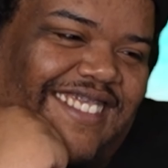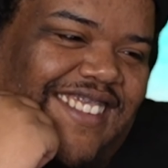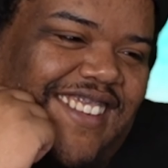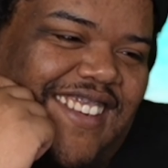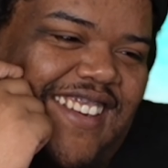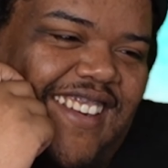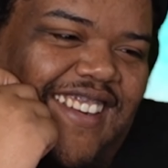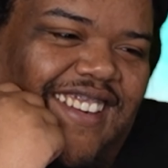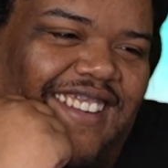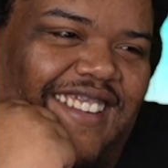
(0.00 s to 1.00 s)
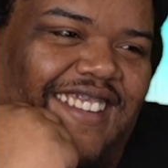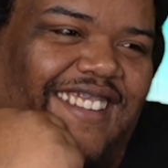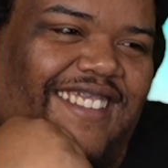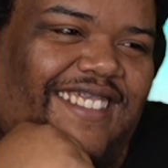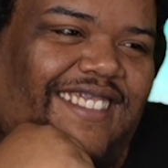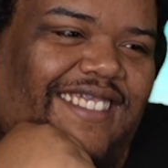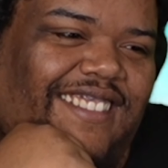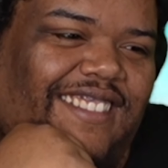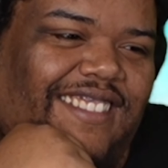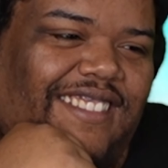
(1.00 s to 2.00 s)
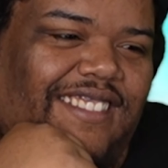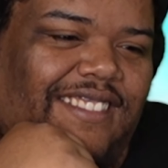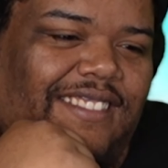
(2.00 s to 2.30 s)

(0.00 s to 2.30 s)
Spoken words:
[no speech]